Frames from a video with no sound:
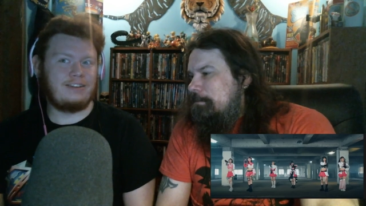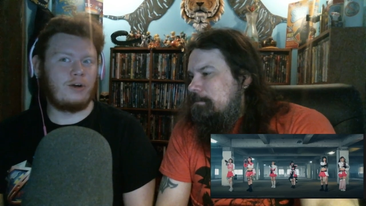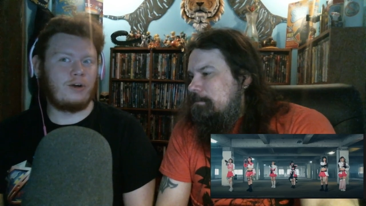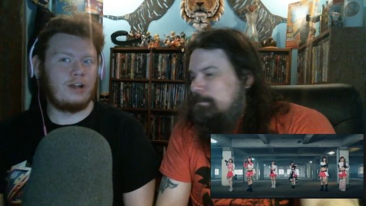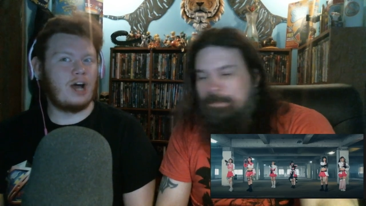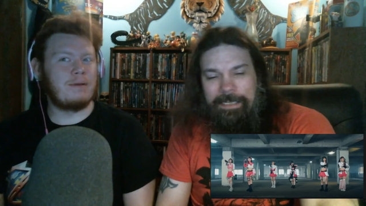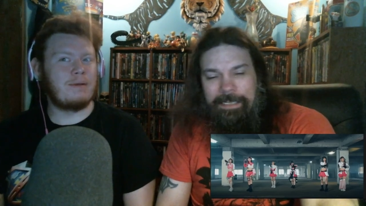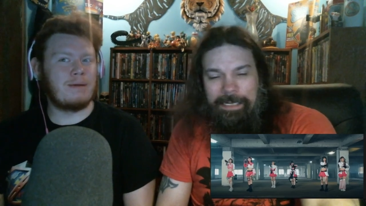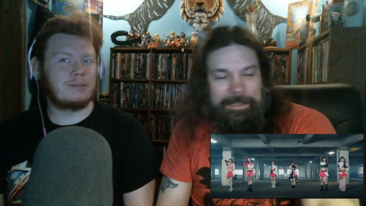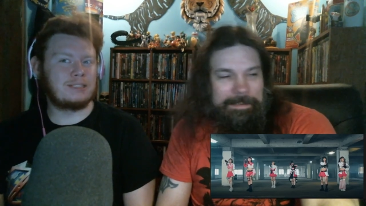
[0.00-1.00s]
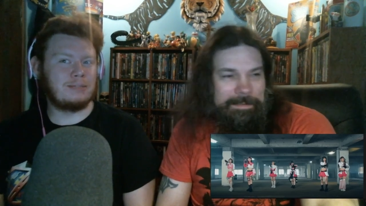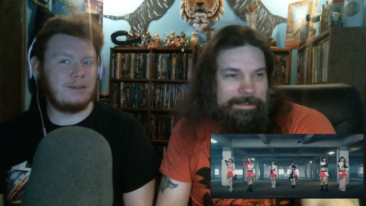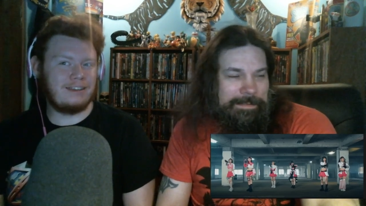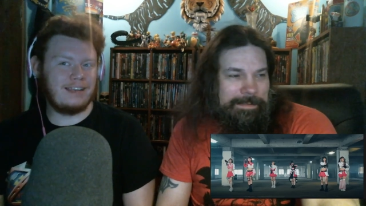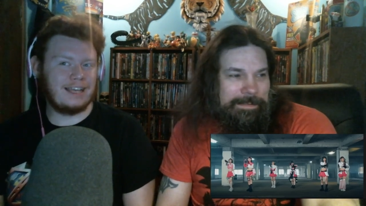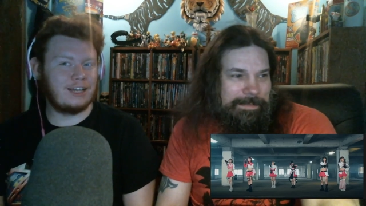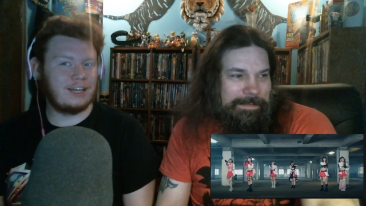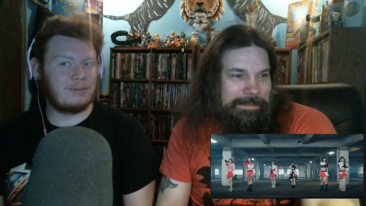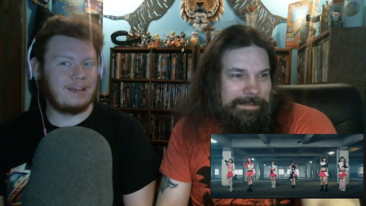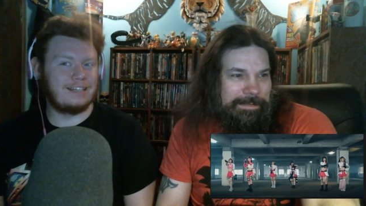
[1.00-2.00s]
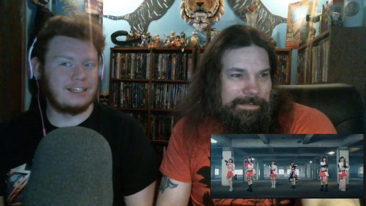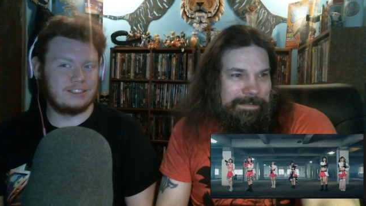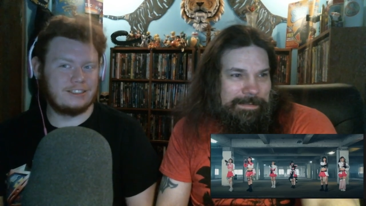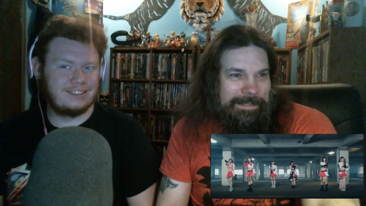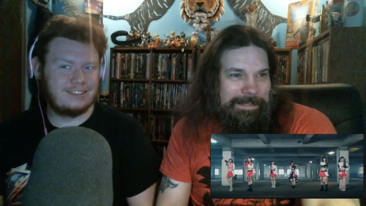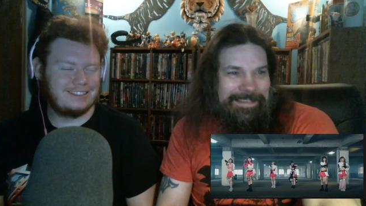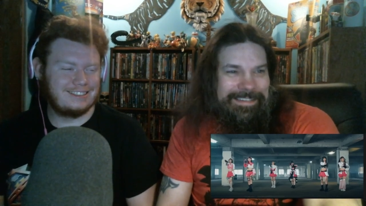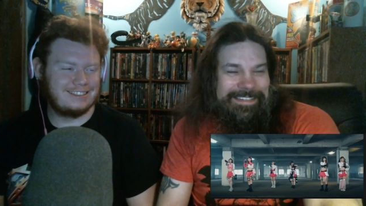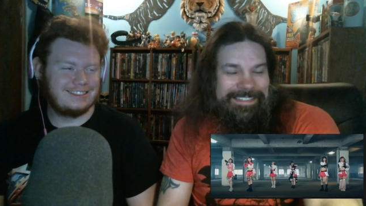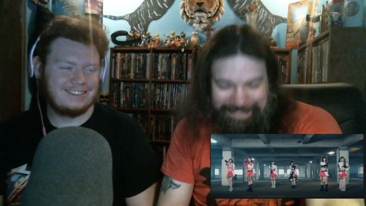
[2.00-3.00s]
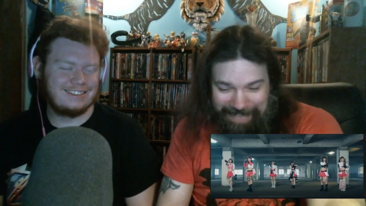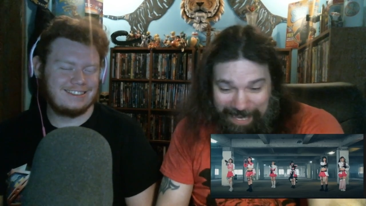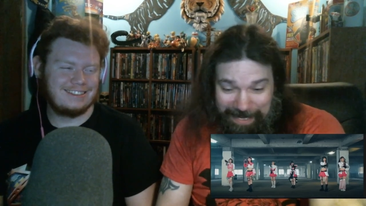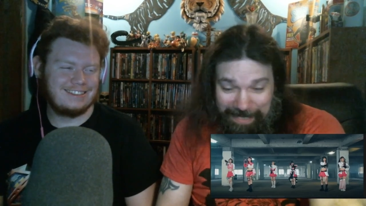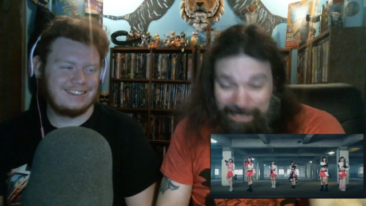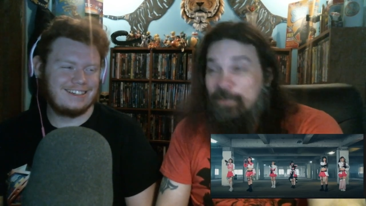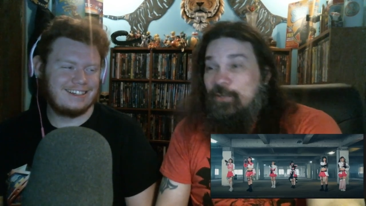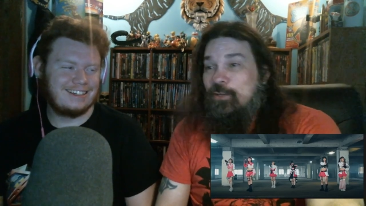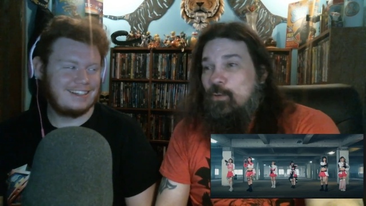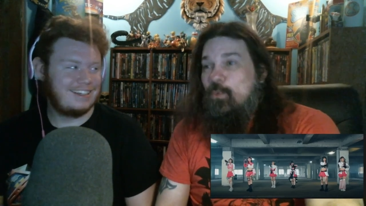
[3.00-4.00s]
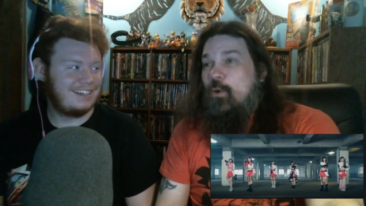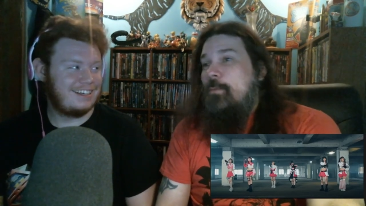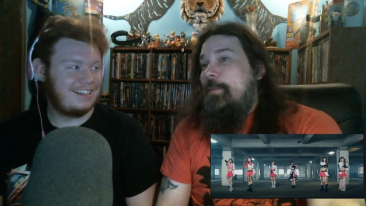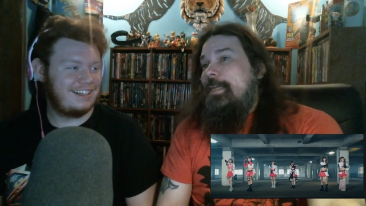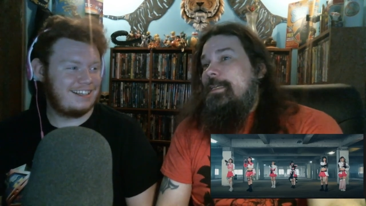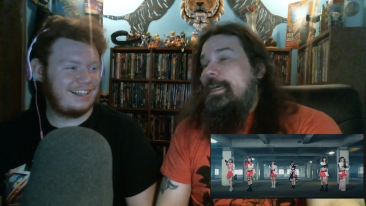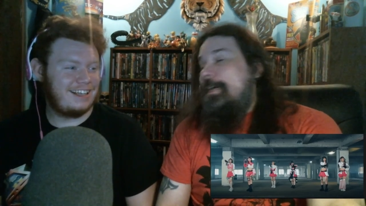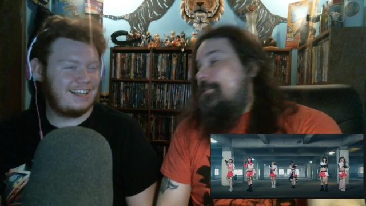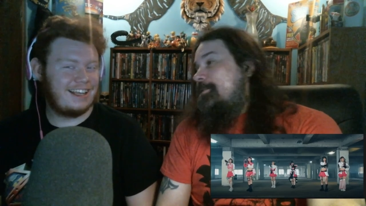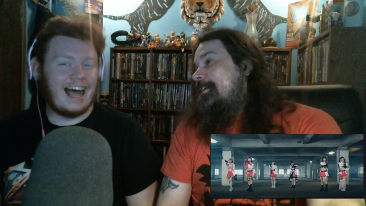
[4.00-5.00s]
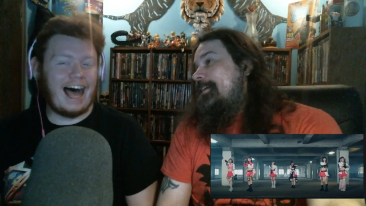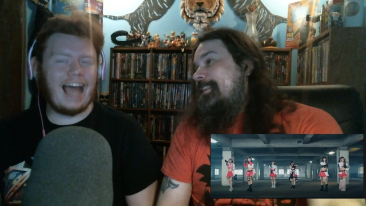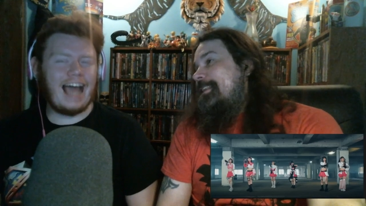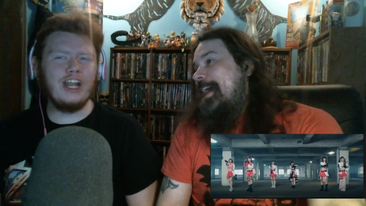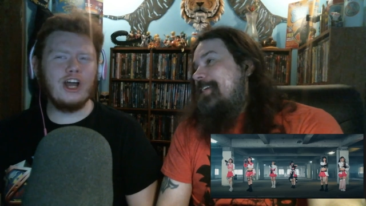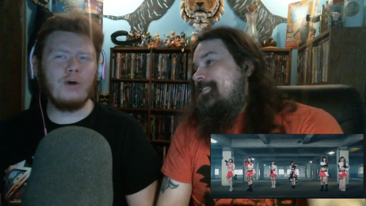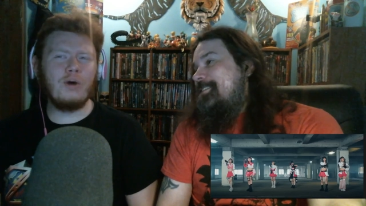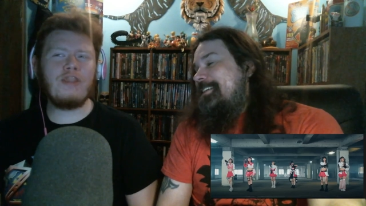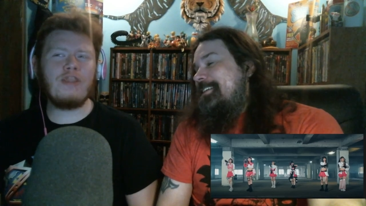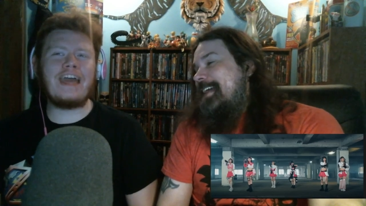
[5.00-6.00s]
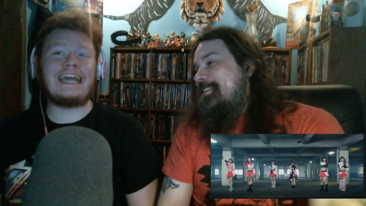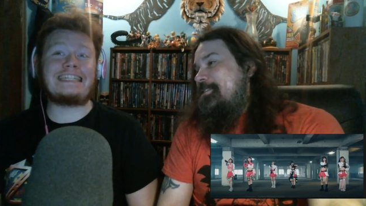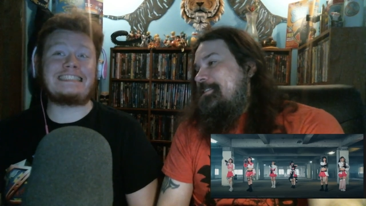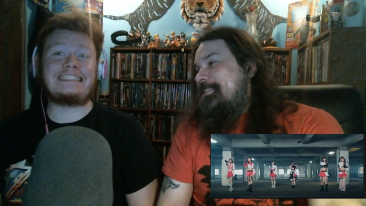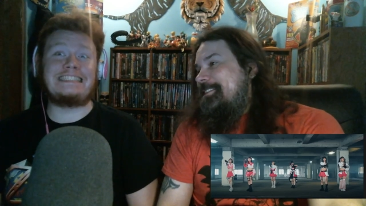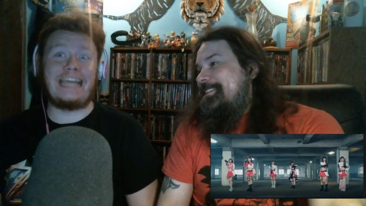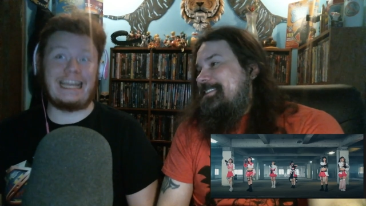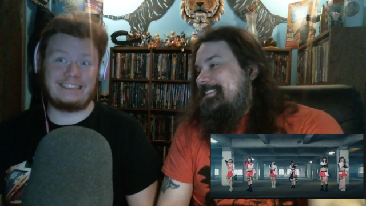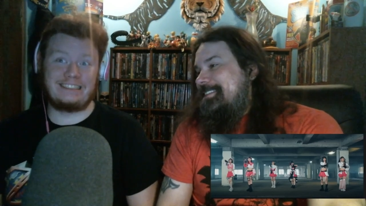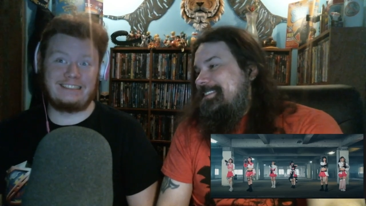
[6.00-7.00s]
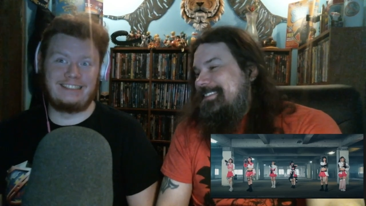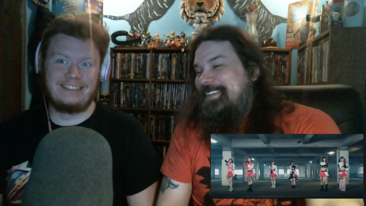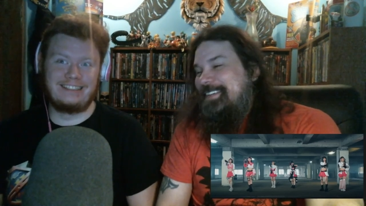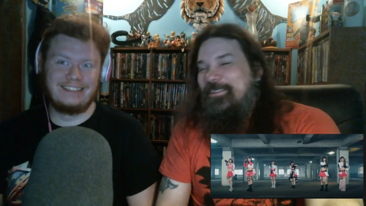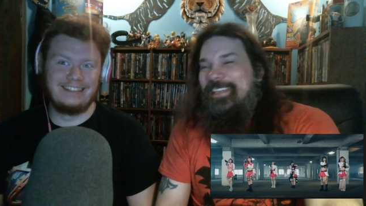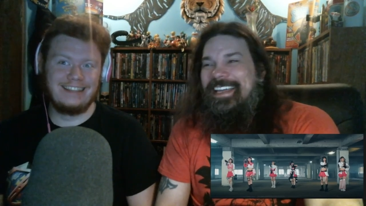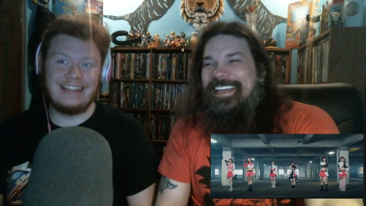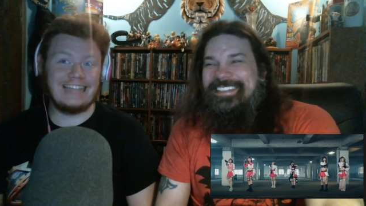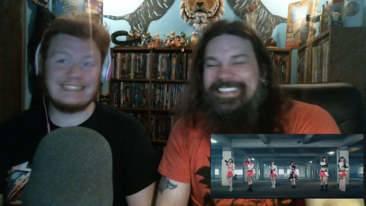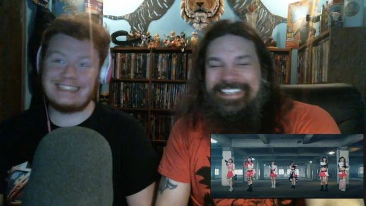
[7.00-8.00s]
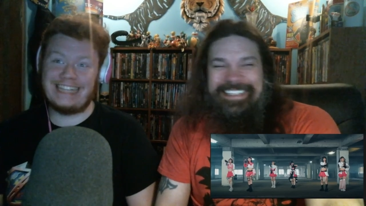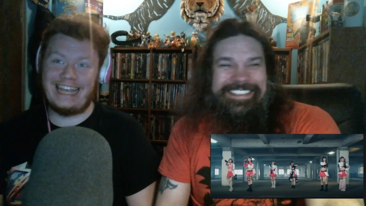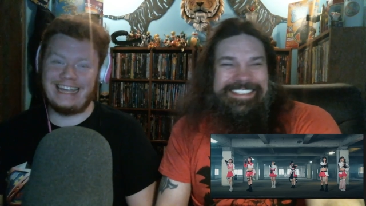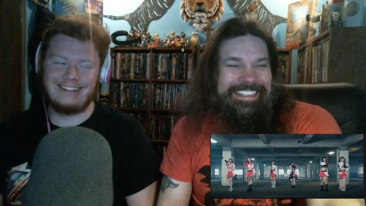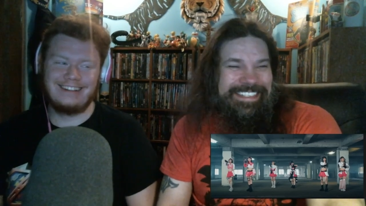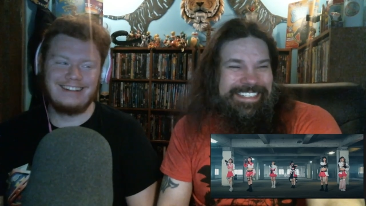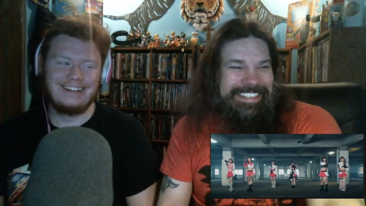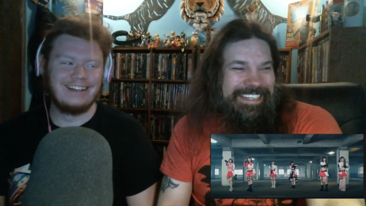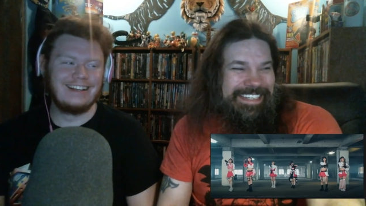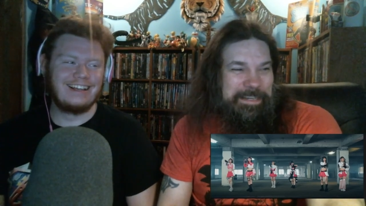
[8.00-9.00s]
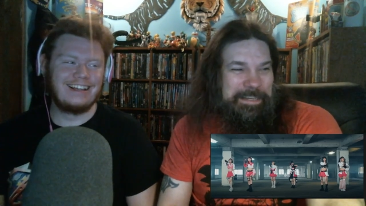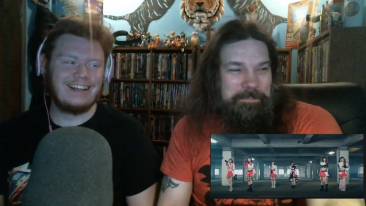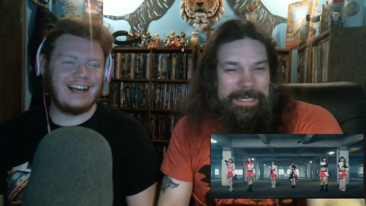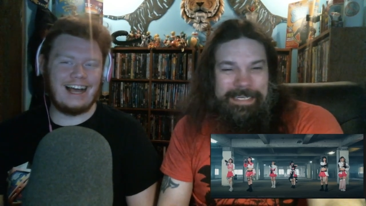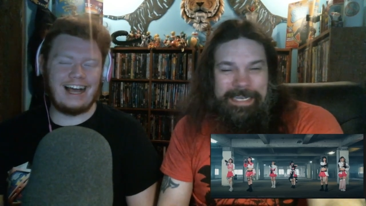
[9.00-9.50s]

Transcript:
Speaker 1: don't know how many yeah. members in B T S. I don't pay attention. Hey,
Speaker 2: you know B T S. I that's, know they exist. A, you know they that's exist. It. B T